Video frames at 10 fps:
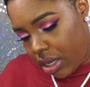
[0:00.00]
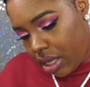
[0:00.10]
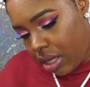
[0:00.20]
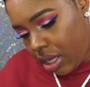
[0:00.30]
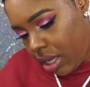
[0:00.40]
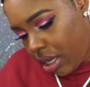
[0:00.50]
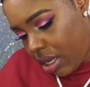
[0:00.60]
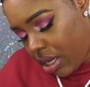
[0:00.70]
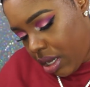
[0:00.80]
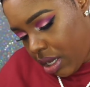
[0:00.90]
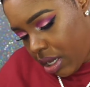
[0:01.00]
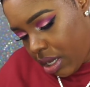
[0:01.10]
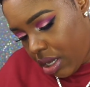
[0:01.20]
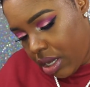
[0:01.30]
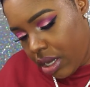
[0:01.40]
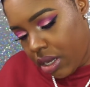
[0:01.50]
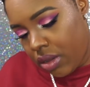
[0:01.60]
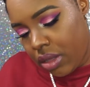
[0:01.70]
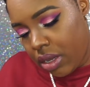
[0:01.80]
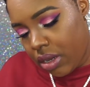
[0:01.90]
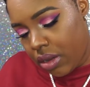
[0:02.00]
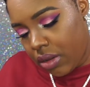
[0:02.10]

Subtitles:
I think. Oh, there.